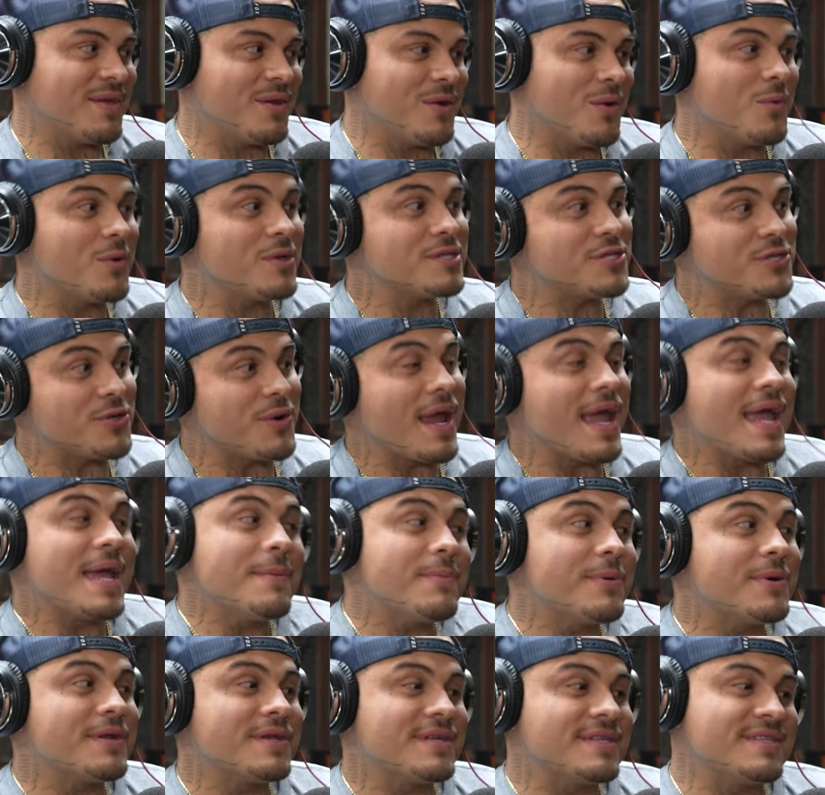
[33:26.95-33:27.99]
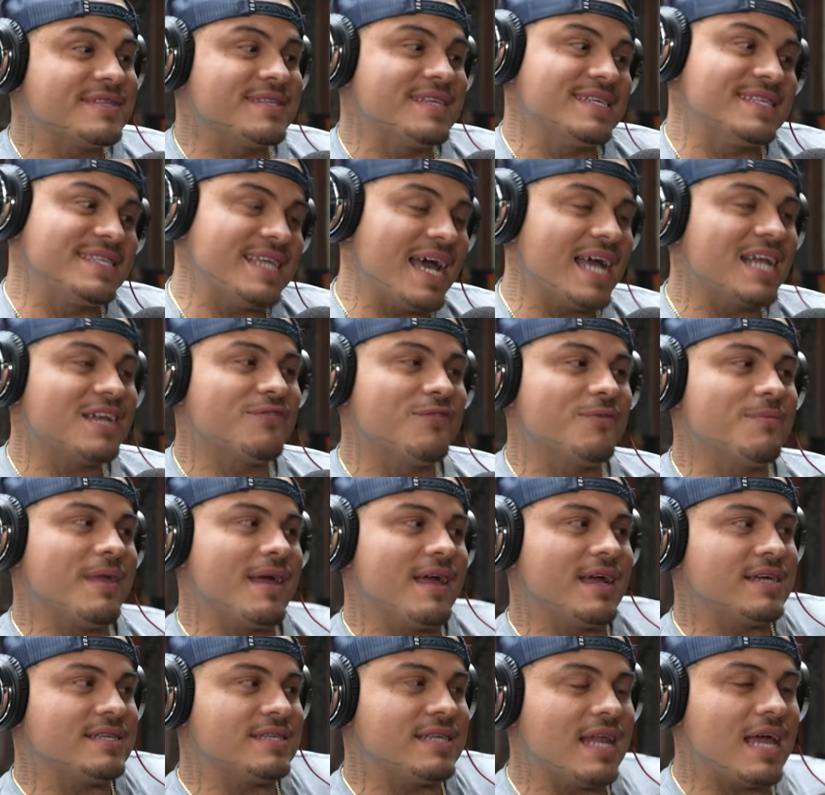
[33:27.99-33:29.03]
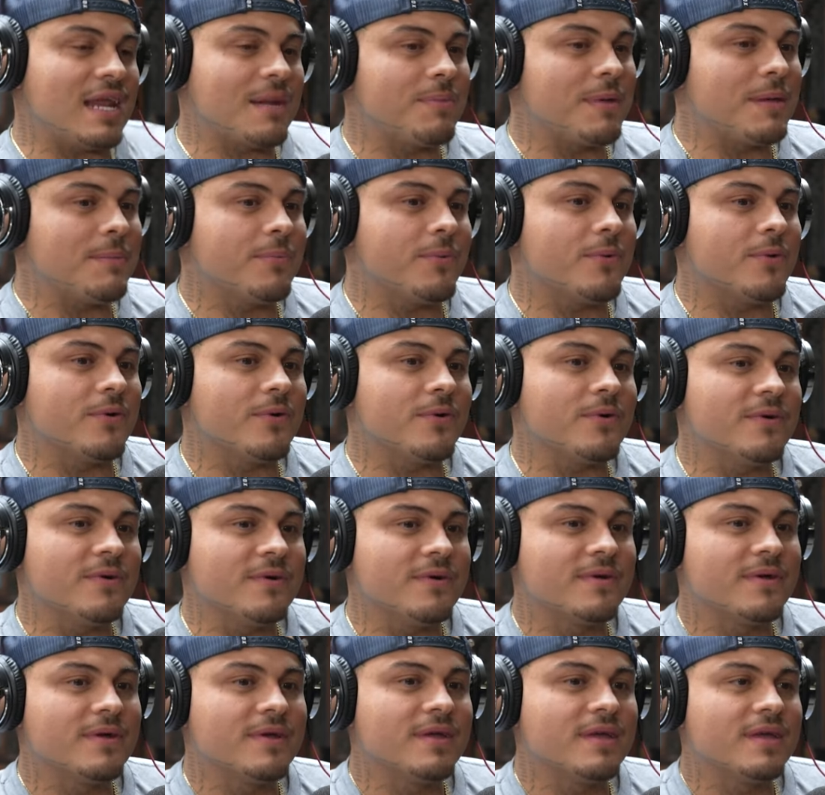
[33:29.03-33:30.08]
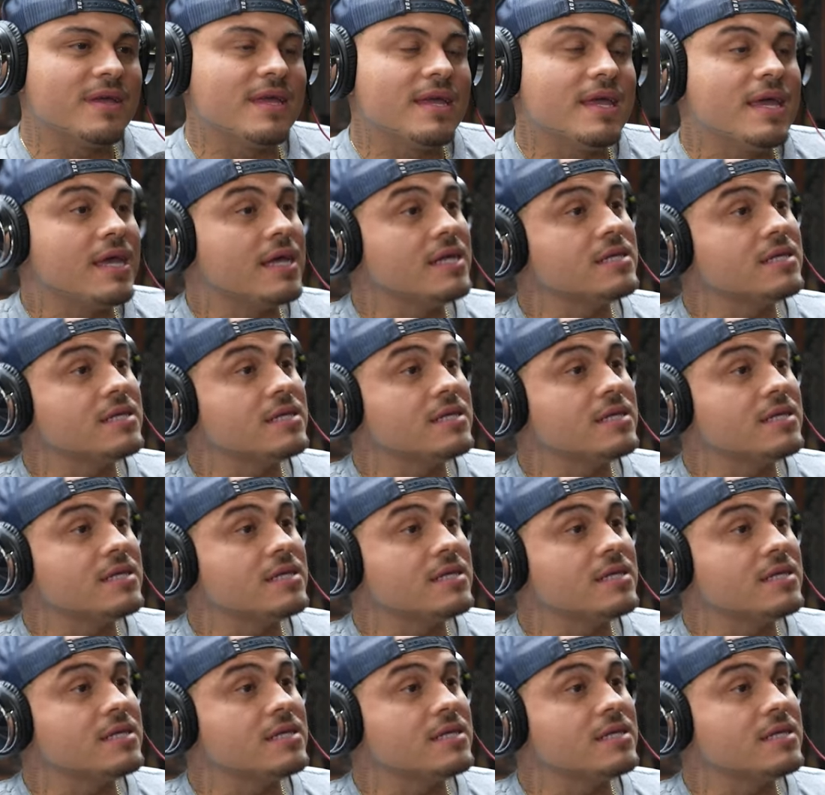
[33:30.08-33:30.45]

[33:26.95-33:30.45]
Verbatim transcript: you know, once you're able to detach from that. Cause a lot of people It's hard.